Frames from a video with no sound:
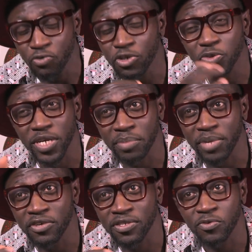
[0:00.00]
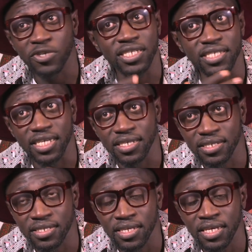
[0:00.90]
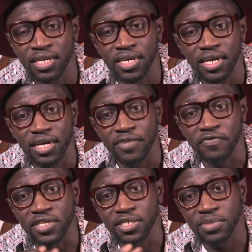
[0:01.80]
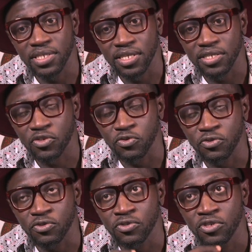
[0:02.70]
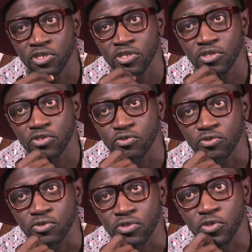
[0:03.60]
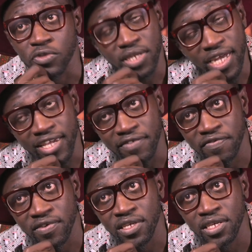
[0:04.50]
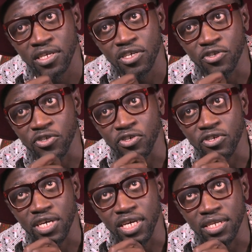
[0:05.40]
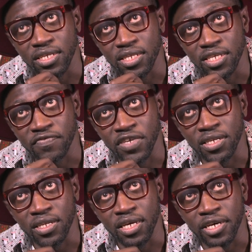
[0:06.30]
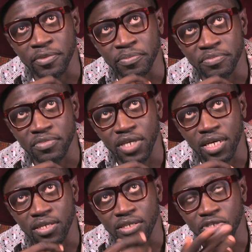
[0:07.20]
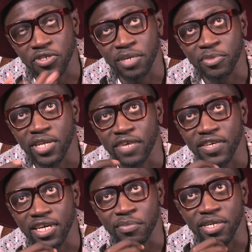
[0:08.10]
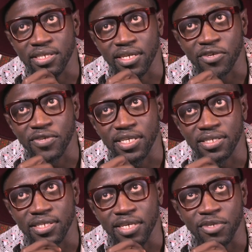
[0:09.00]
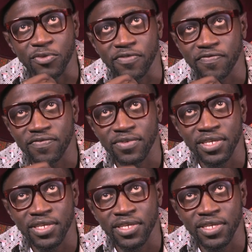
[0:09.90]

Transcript: what we're about what it takes uh, for this business to to, to thrive, you know. And mm-hmm. even um, uh, talking about having cameras around us, I mean, we've,